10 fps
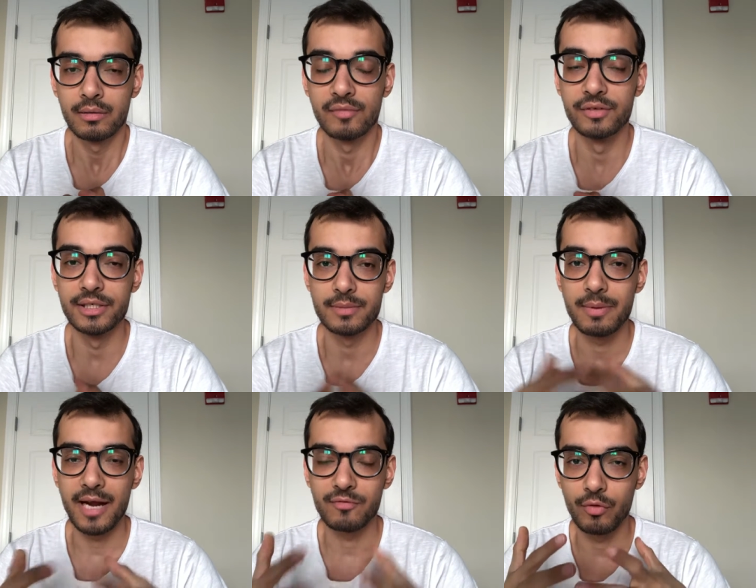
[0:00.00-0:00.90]
if there's a
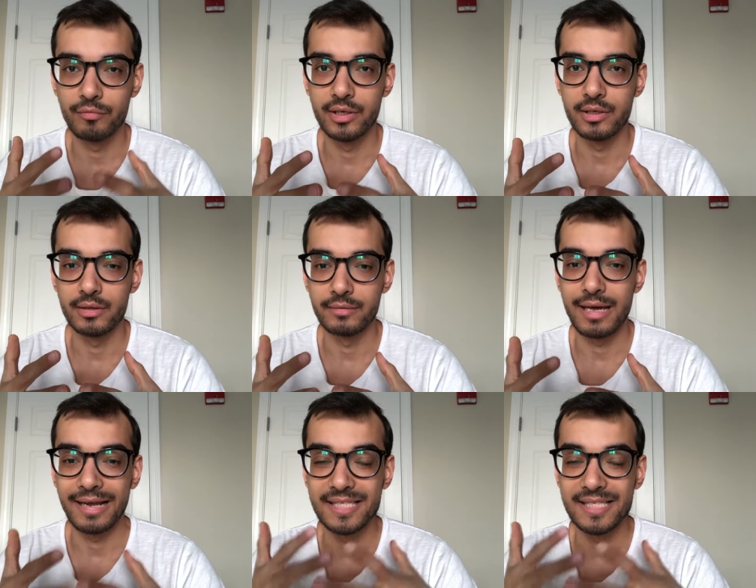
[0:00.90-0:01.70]
platform where that